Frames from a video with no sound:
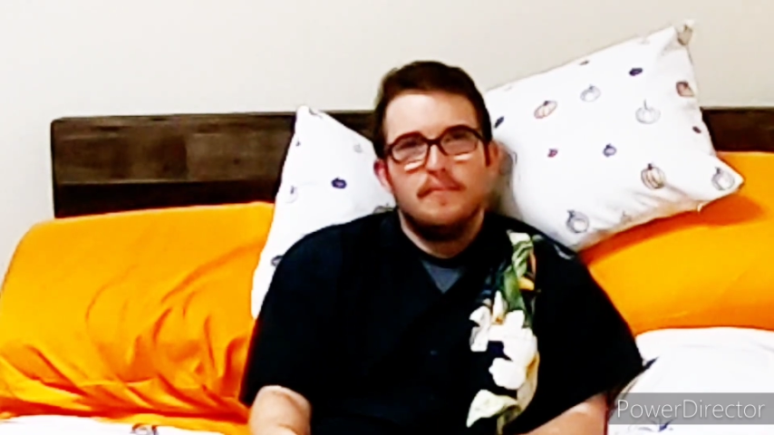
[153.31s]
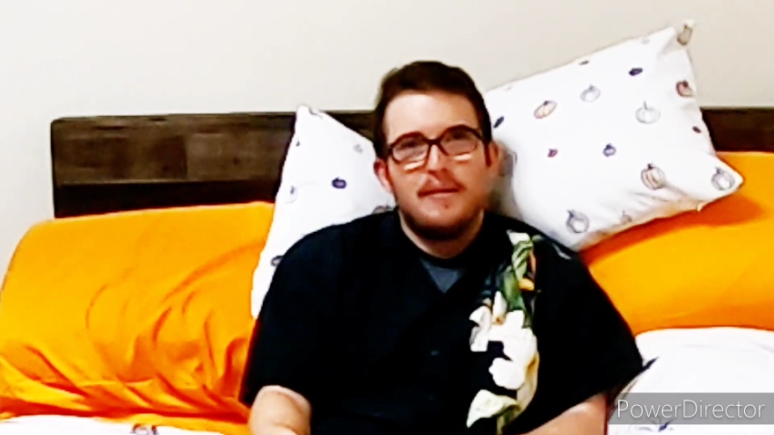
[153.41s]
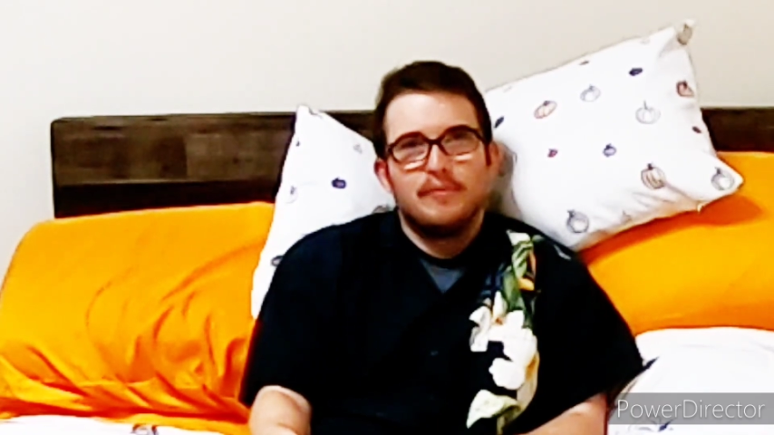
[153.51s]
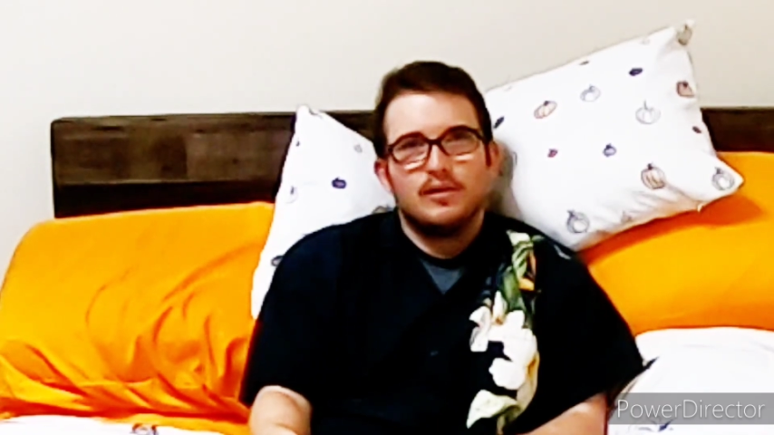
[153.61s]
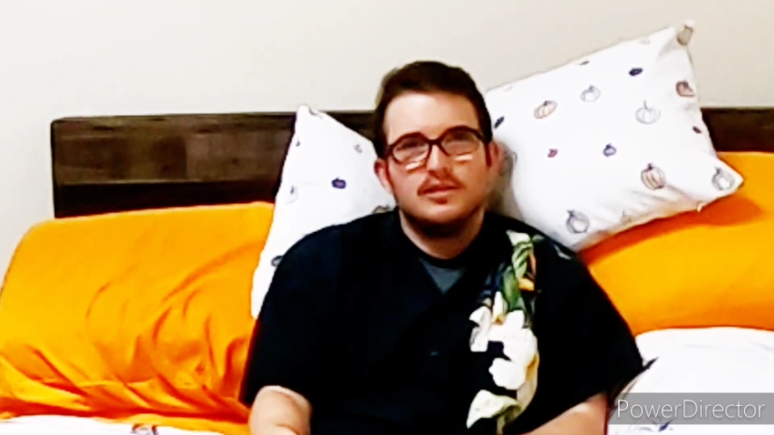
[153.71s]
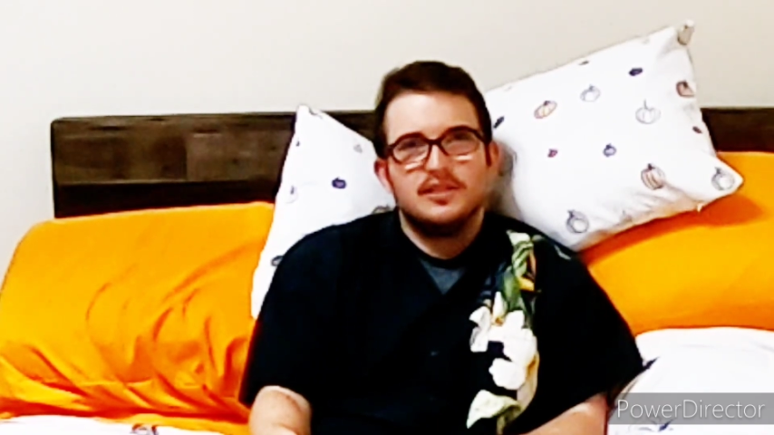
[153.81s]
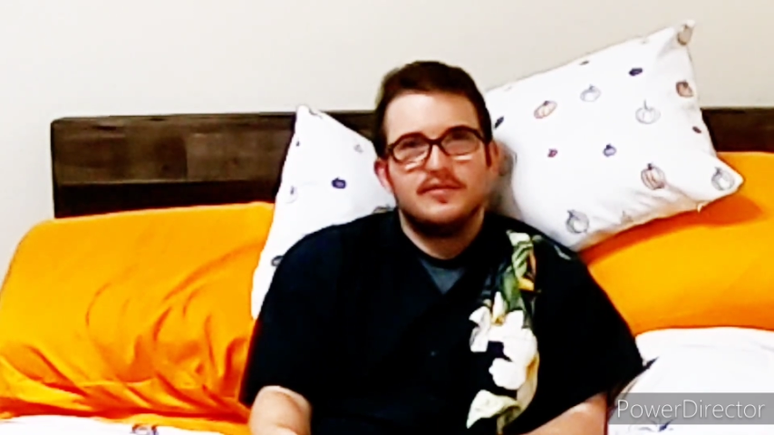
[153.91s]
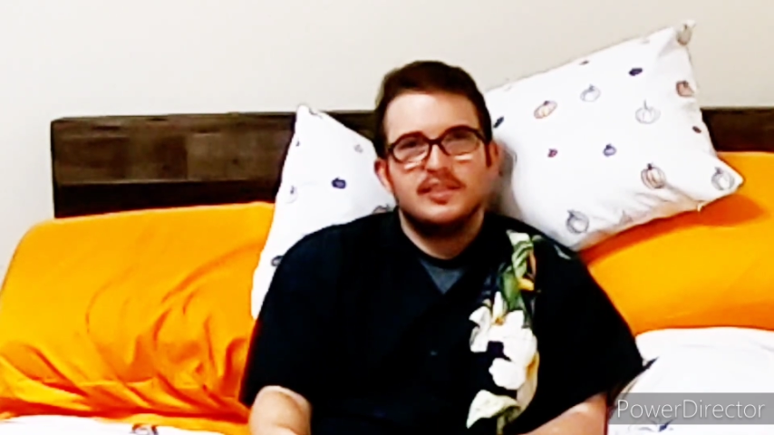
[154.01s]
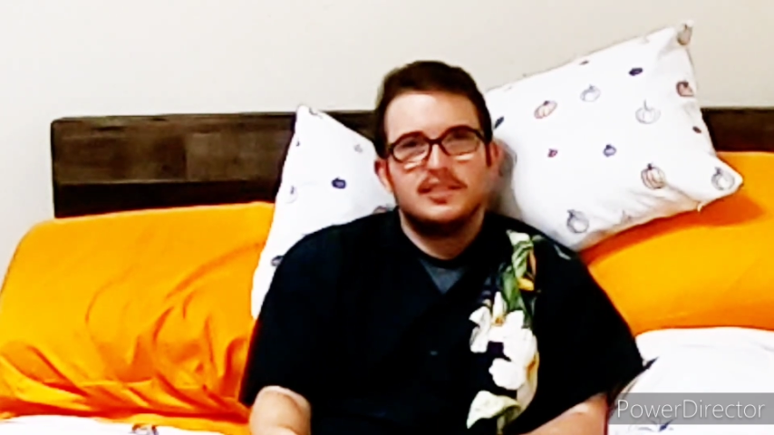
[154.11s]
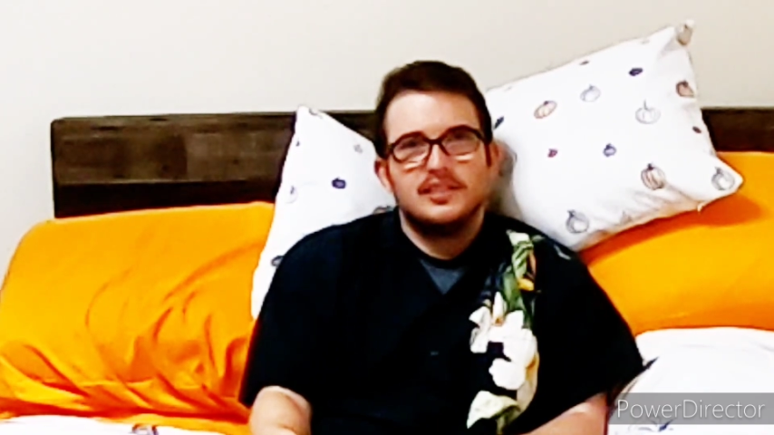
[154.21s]
members
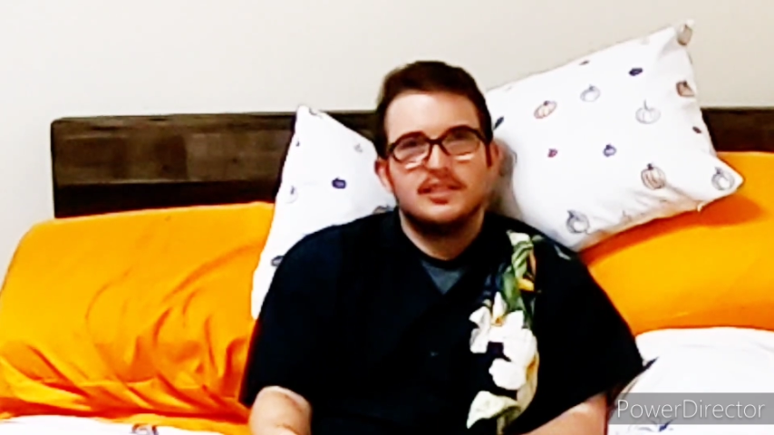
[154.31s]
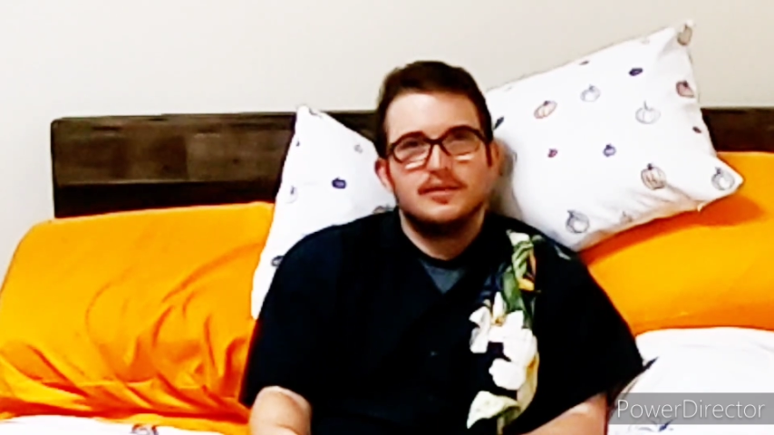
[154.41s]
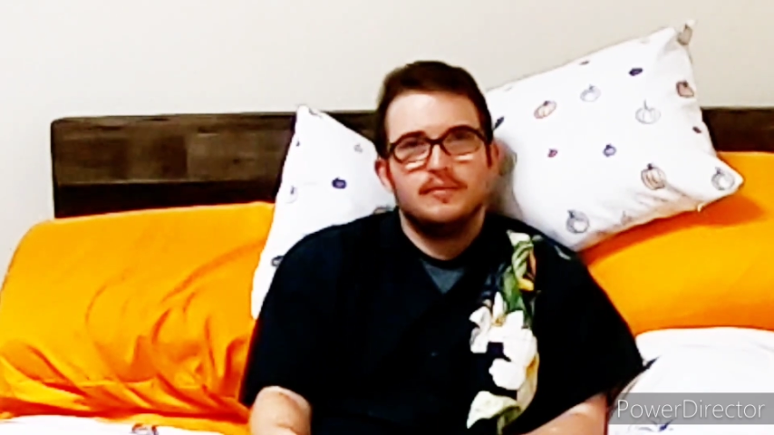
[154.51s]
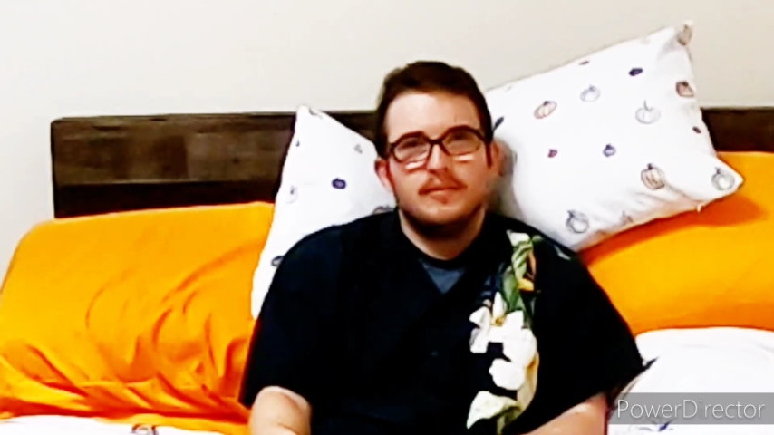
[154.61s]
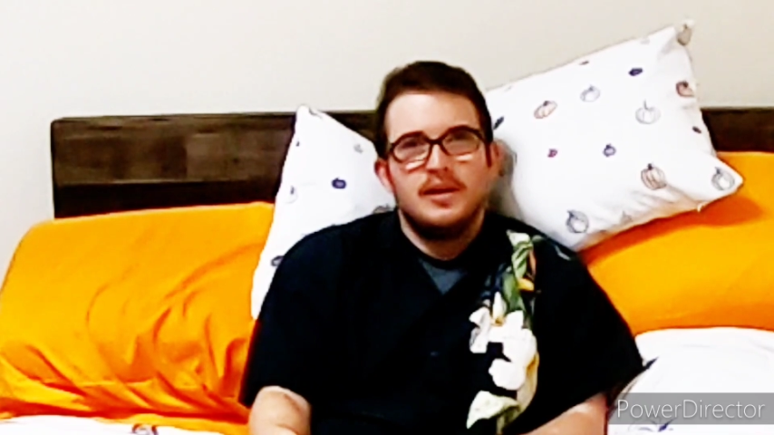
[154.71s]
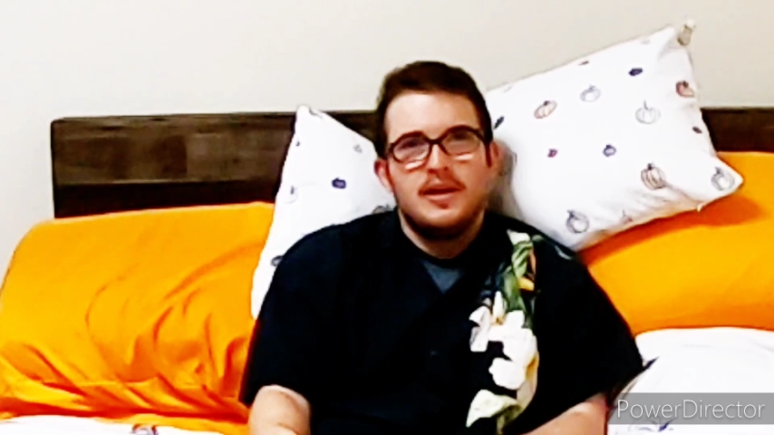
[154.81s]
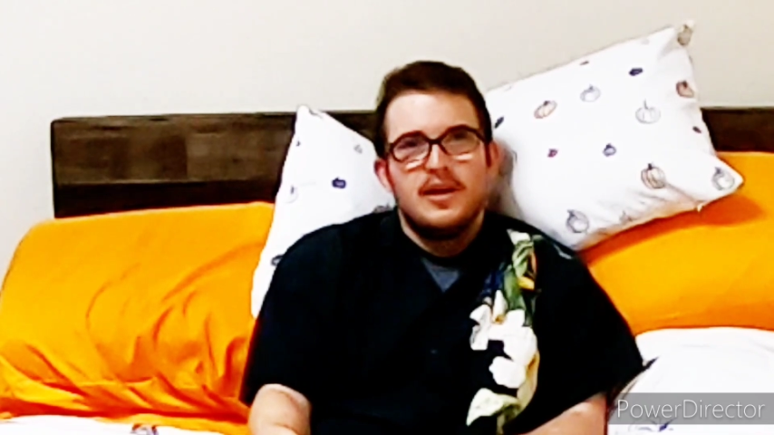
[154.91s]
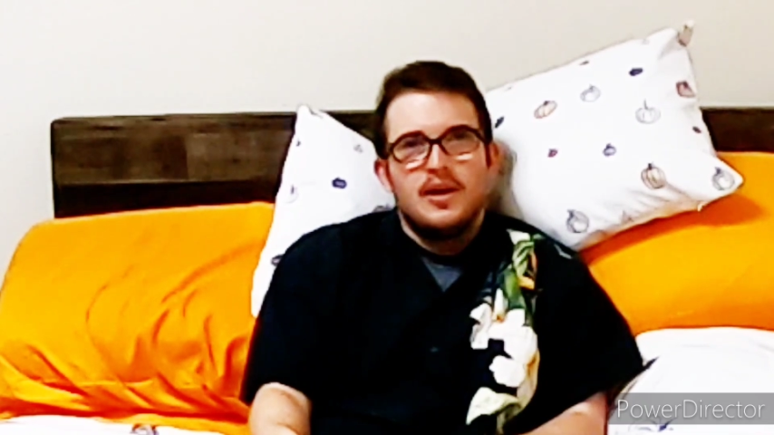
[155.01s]
of the system